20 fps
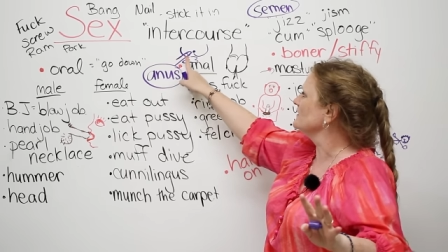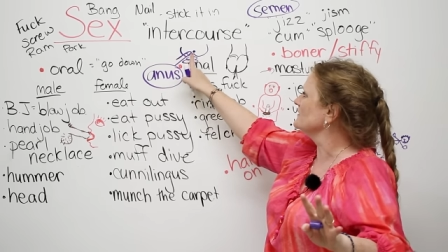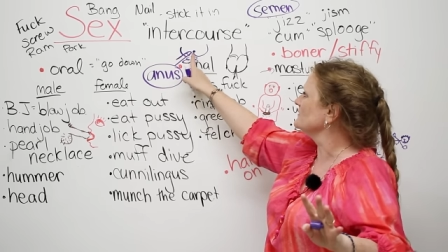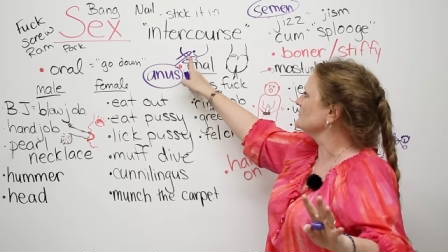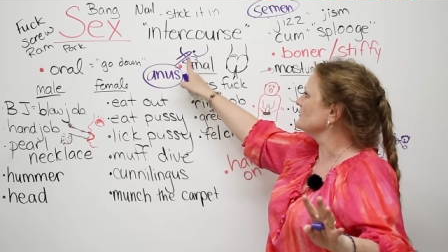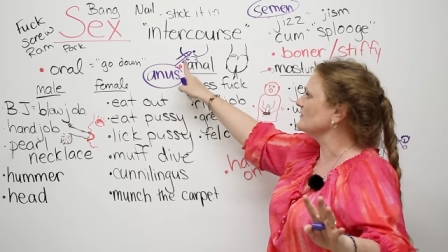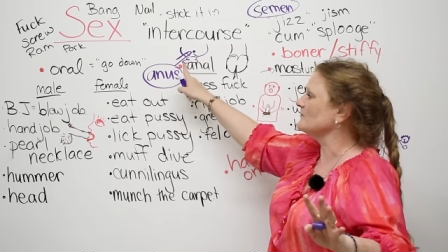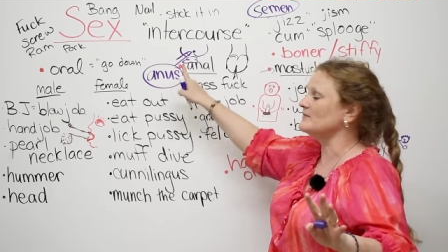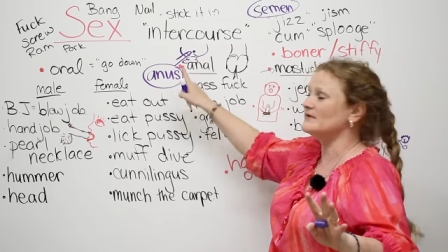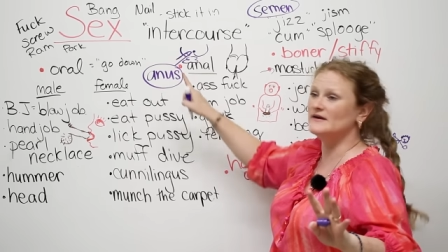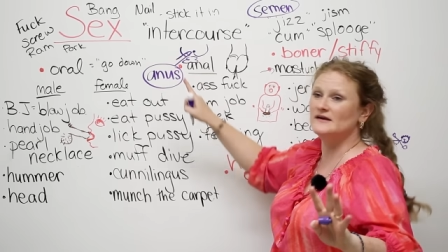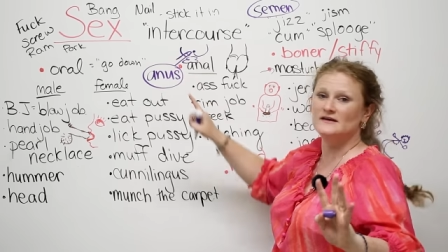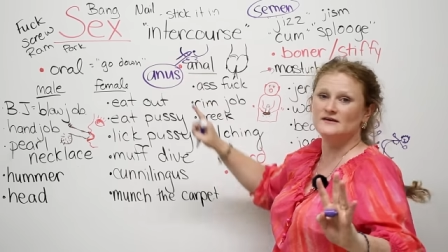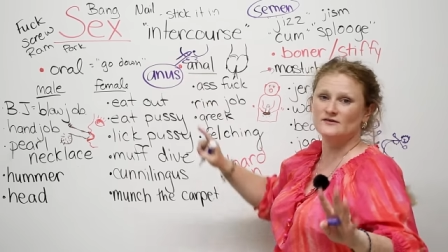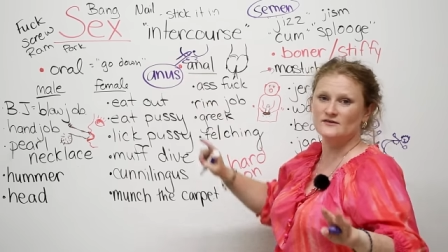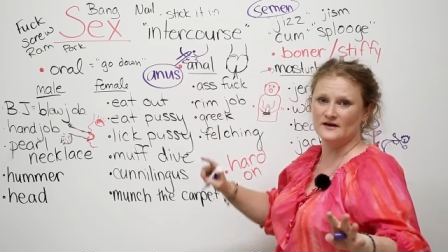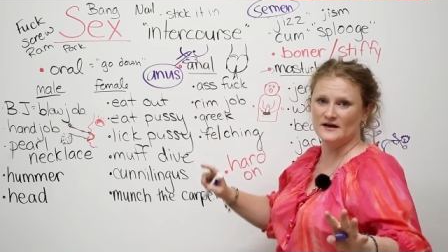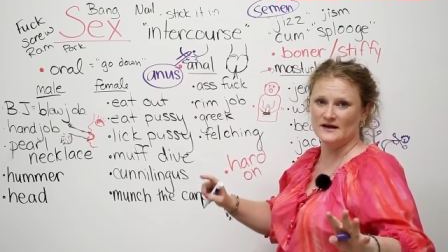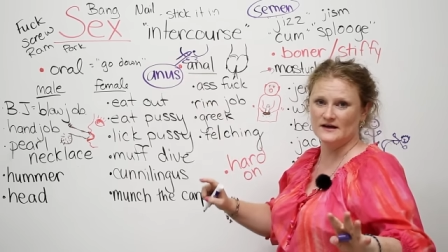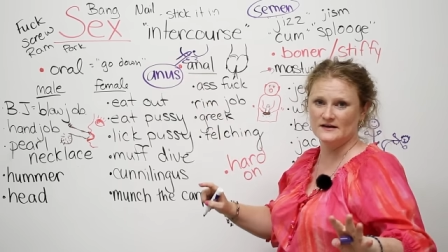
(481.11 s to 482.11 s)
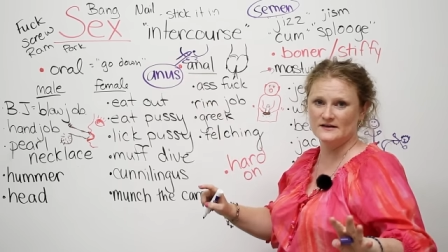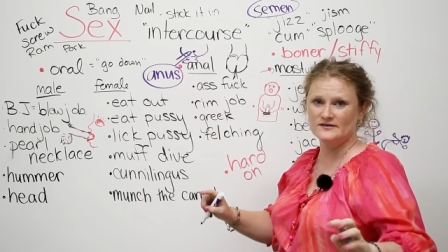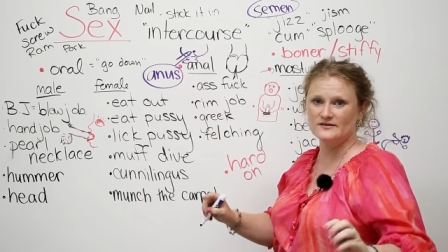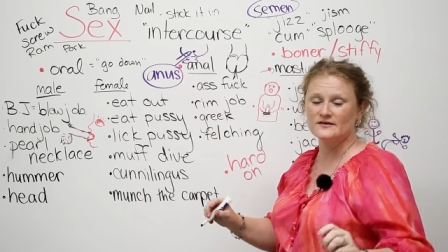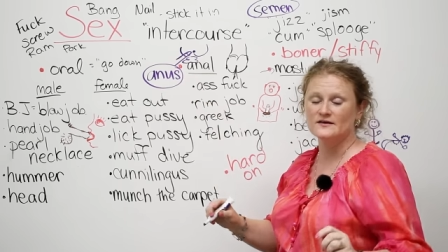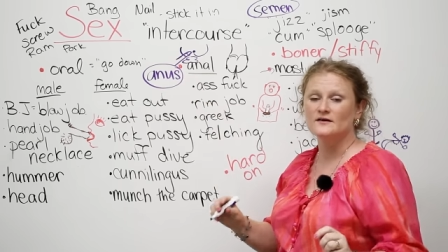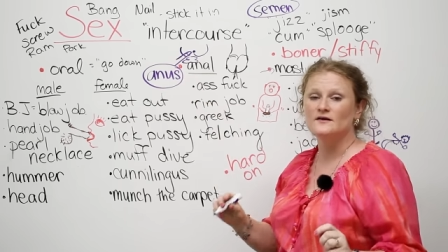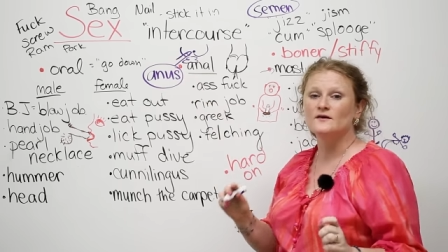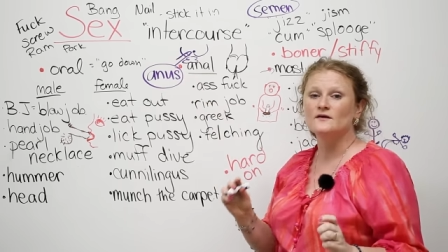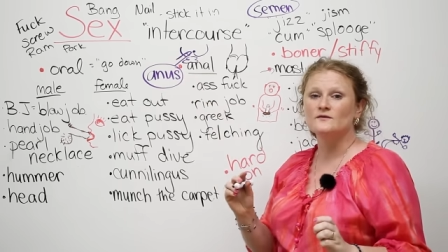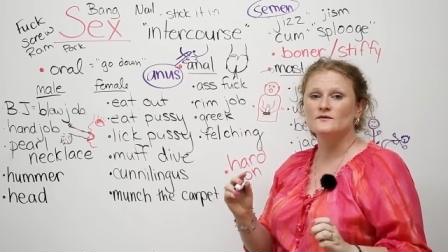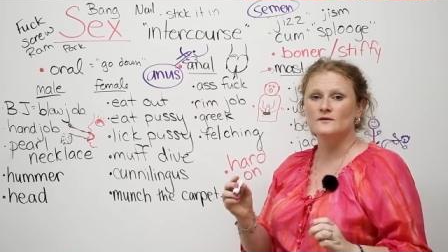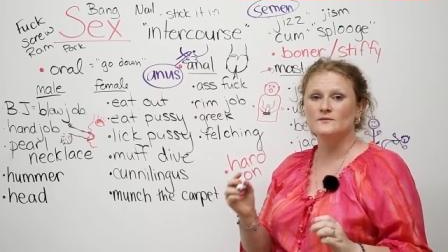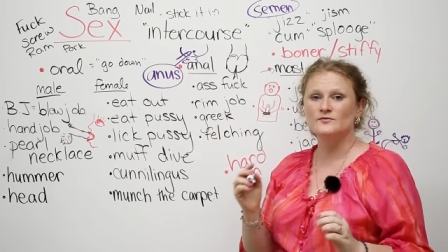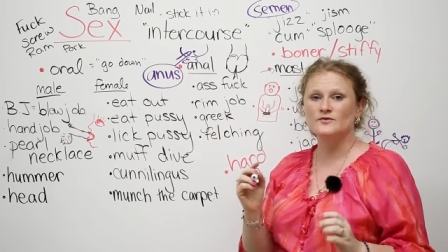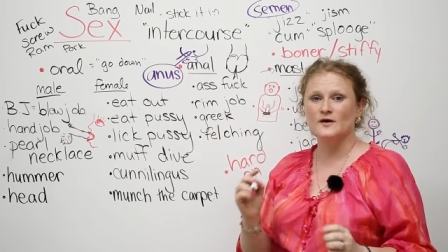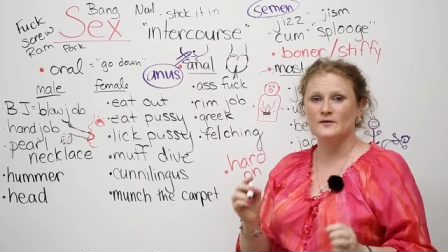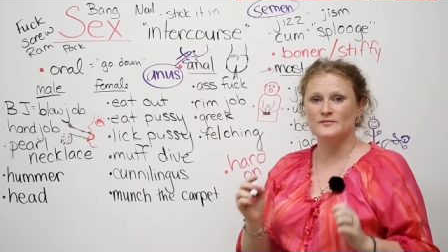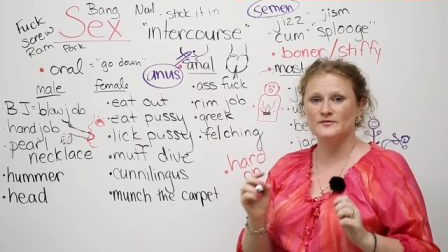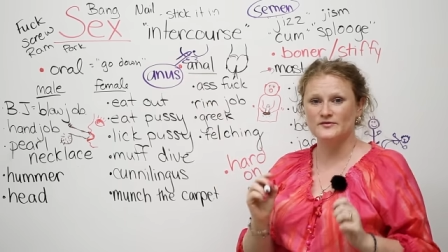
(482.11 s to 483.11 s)
something in your anus, rim
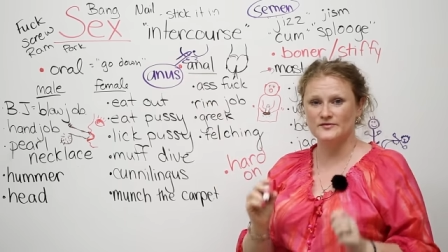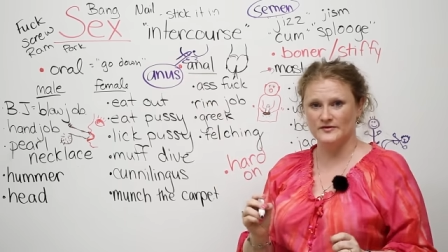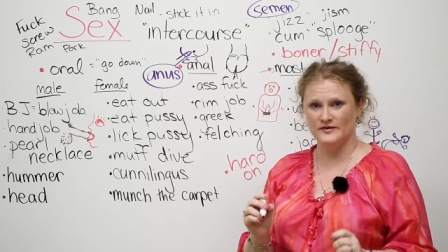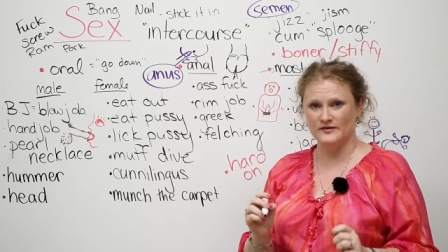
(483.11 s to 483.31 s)
job is